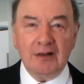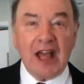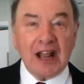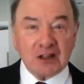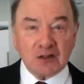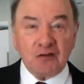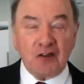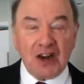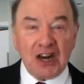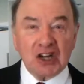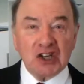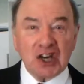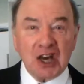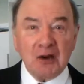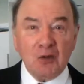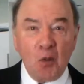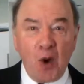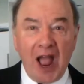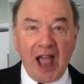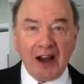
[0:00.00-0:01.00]
That's
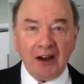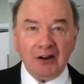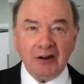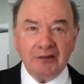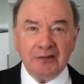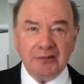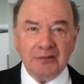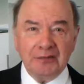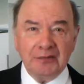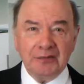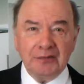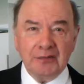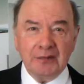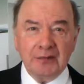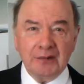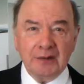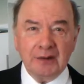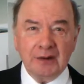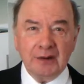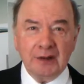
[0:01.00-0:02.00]
finishing well.
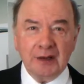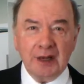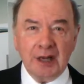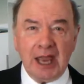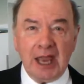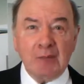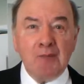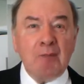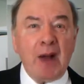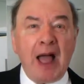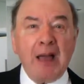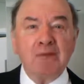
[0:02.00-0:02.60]
It